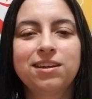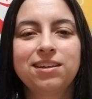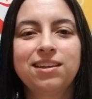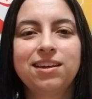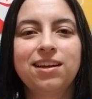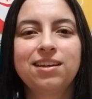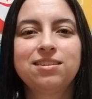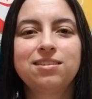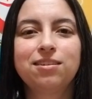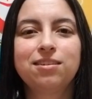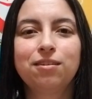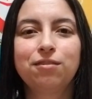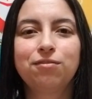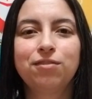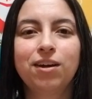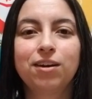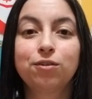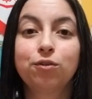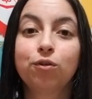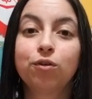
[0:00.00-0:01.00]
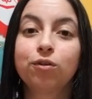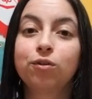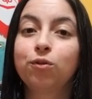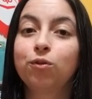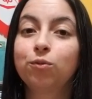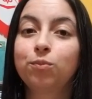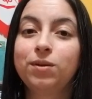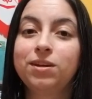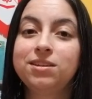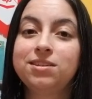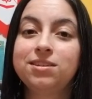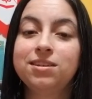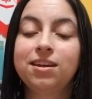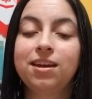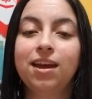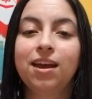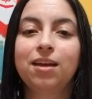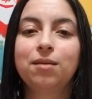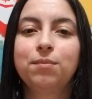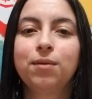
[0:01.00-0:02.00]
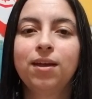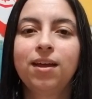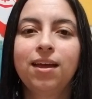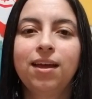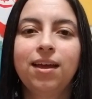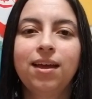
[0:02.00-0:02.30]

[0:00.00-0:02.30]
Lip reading: like that to the effect, or an old PC game.